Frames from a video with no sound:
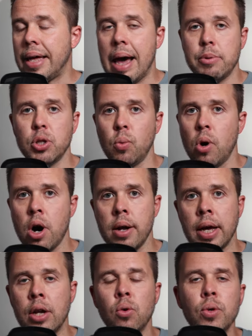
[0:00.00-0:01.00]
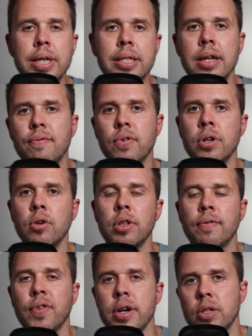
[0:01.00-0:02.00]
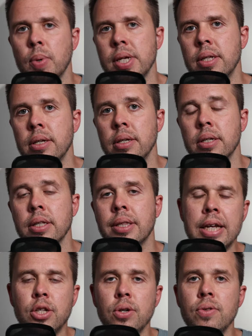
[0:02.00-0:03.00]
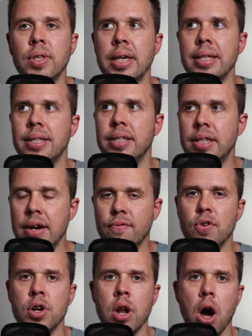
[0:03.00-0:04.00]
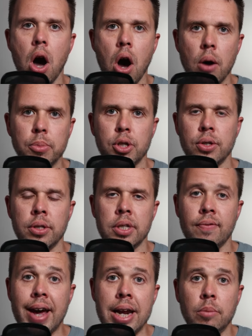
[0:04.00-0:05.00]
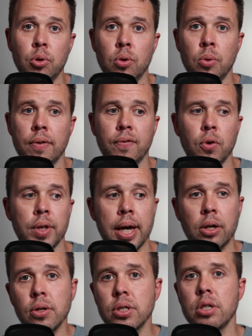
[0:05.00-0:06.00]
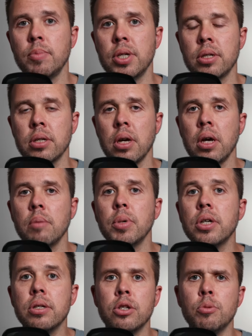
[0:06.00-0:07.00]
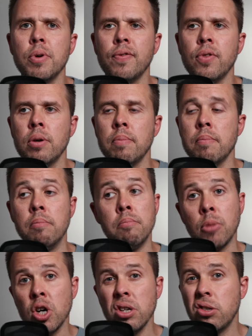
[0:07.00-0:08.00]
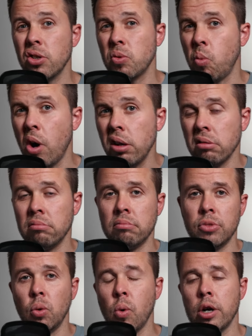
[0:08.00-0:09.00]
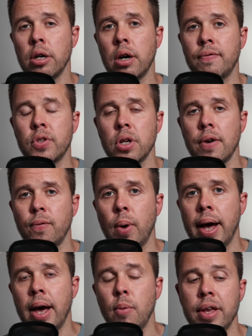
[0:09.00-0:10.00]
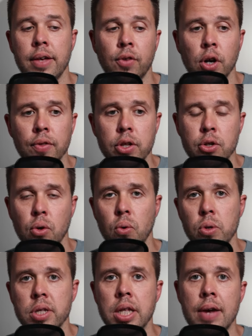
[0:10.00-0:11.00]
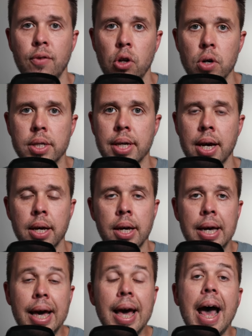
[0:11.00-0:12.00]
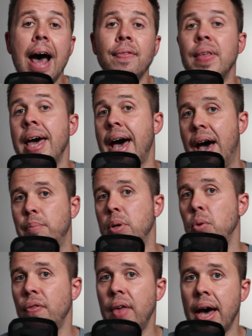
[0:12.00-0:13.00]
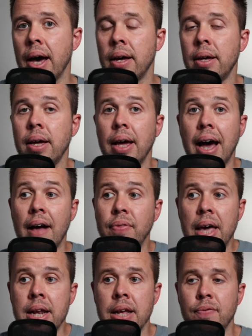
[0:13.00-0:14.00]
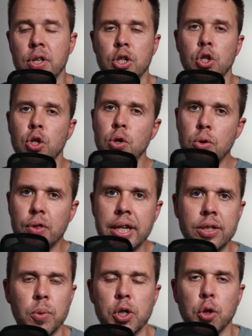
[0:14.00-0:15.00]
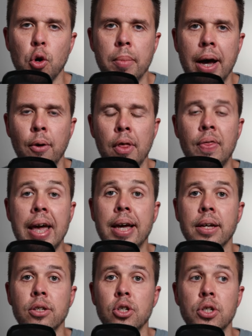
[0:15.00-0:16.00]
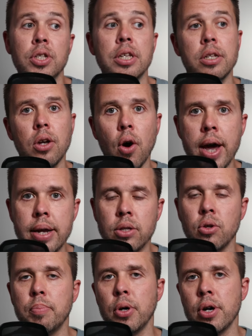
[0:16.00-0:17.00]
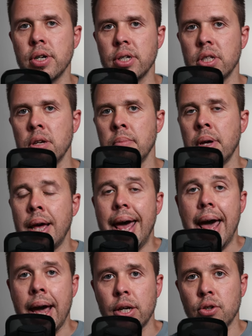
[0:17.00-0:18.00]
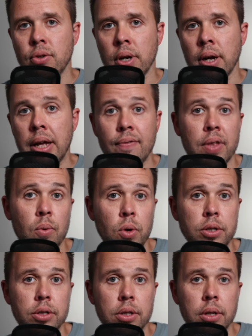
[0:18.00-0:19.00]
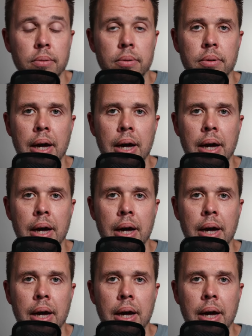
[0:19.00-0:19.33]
Capture One, and all these different other photo editors. They do these different options available for their customers because some of them might just want the one-off software where they've got the tools that they've looked at and they're happy with that. And then if there's new things which come out, they can just decide to purchase them extra if they want to.